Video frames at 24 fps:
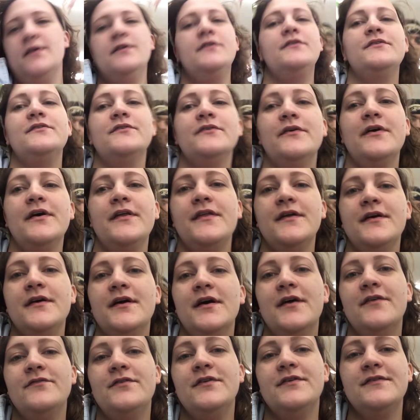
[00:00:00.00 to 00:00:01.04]
So I think
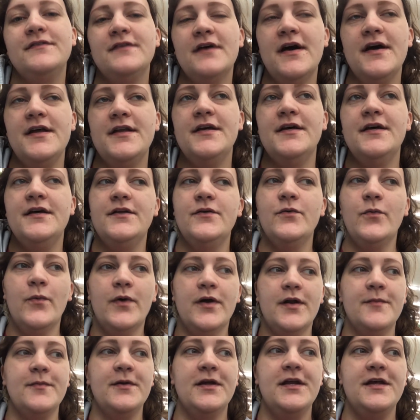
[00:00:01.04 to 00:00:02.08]
I've decided
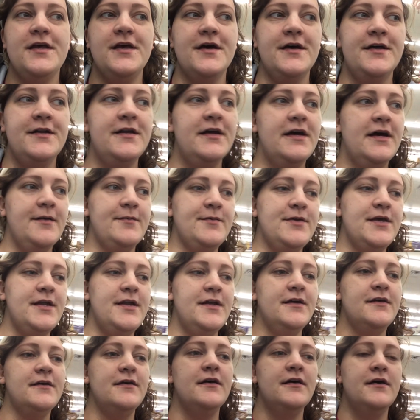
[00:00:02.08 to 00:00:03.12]
what I'm gonna get. I'm
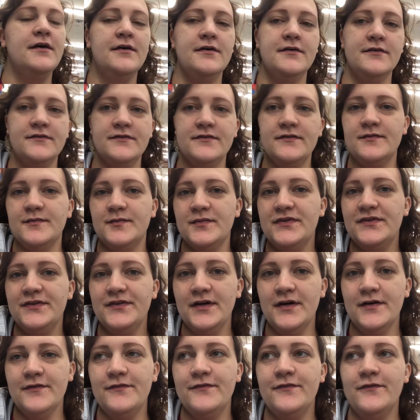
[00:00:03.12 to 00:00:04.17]
getting some
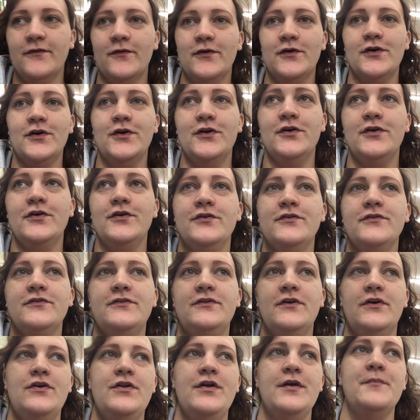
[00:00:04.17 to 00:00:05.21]
stuff for
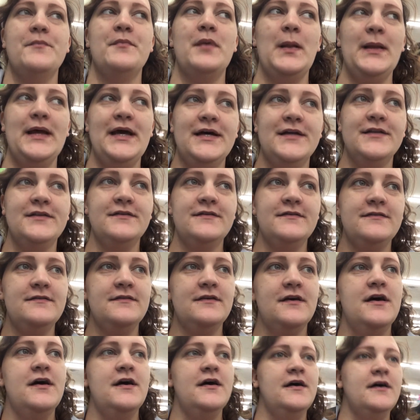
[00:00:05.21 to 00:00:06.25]
starting plants
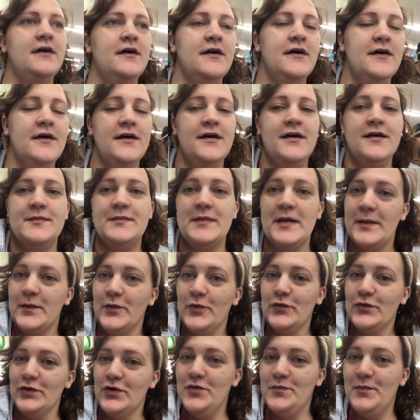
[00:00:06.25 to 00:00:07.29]
in my little
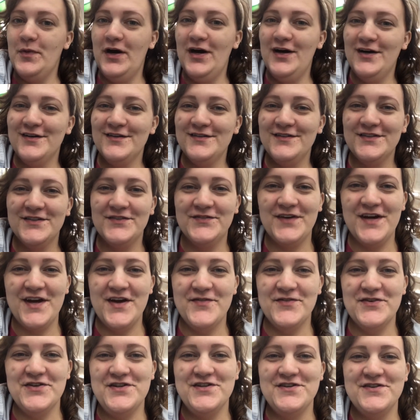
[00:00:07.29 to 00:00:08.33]
grow box if I
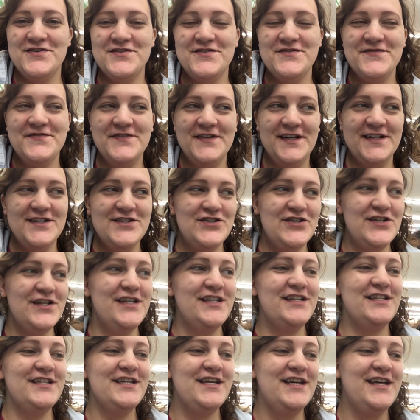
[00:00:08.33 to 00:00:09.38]
ever finish it.